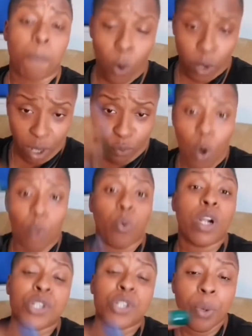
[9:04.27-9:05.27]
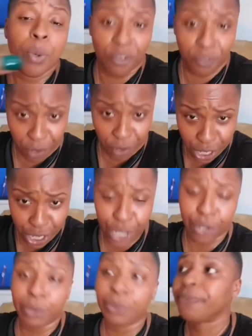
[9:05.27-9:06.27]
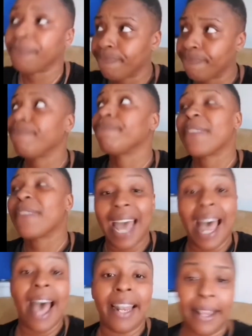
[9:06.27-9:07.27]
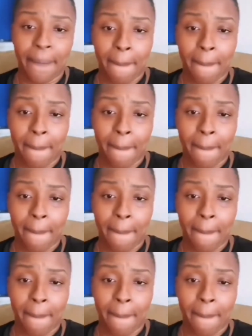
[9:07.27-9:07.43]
of what we're doing for you. Got it.